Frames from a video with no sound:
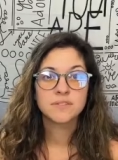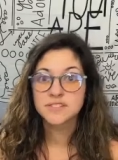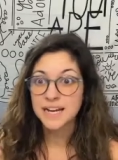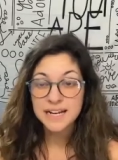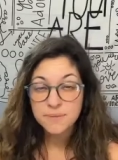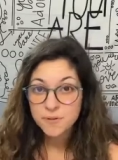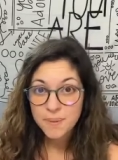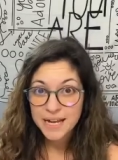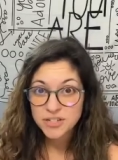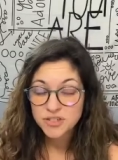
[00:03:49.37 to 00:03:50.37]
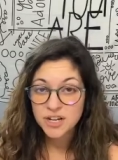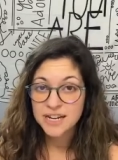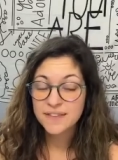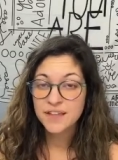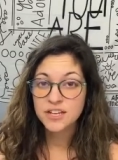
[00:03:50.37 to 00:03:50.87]
sign up for Patreon
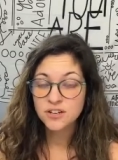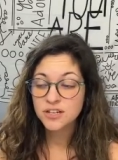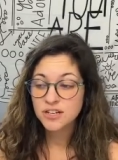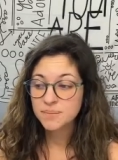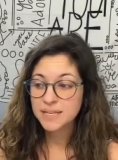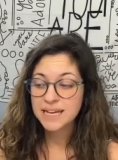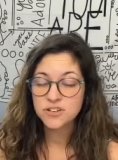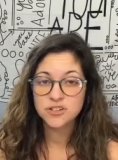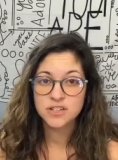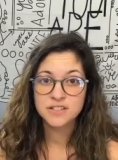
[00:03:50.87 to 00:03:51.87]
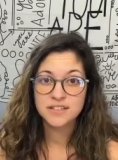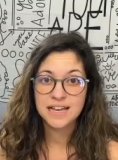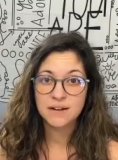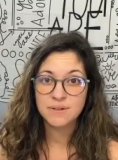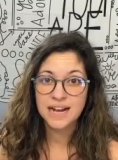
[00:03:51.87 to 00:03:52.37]
and then you're gonna be entered into
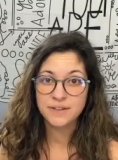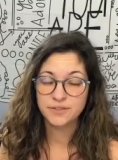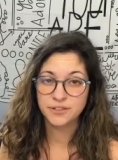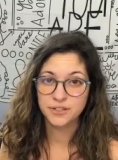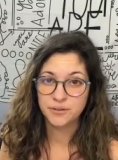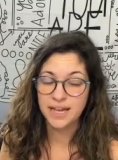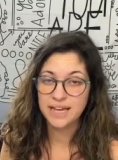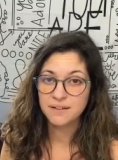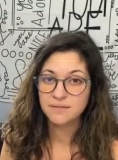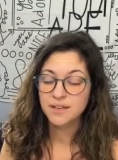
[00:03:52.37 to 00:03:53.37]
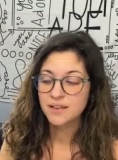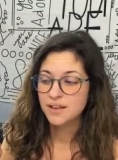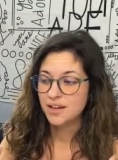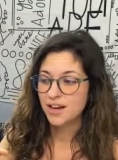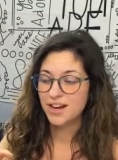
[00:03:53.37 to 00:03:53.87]
that raffle, okay?
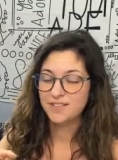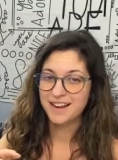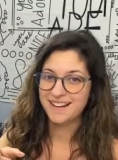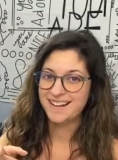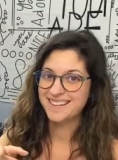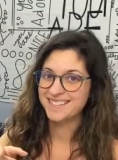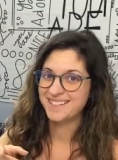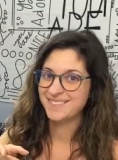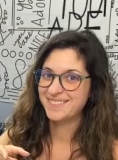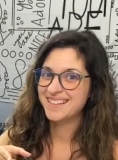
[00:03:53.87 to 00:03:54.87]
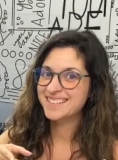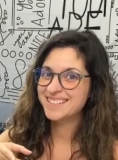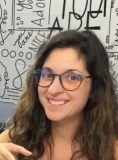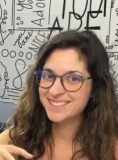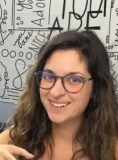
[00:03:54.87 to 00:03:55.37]
All right, awesome. Well, let's
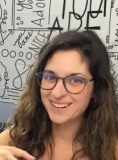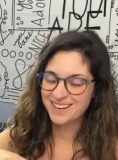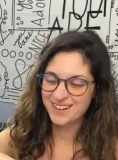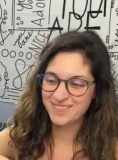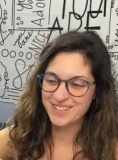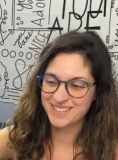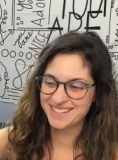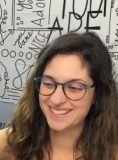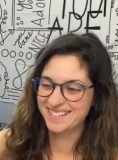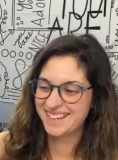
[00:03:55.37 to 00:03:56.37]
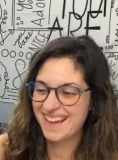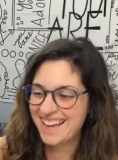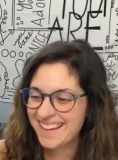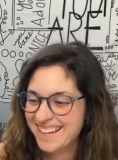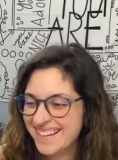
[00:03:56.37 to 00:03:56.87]
get started on our music, okay?